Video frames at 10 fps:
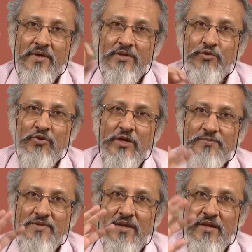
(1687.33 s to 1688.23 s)
And you
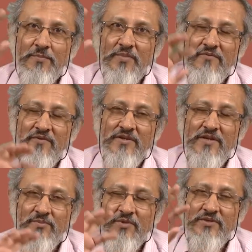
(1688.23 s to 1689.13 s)
keep saying up every
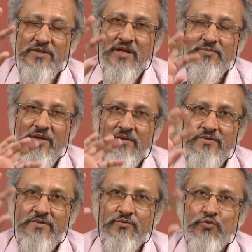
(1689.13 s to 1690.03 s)
time the child
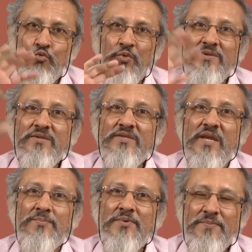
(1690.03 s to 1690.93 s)
manages to do one
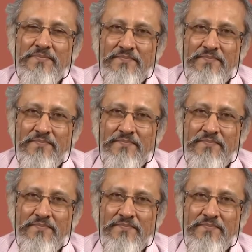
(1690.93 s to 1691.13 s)
step.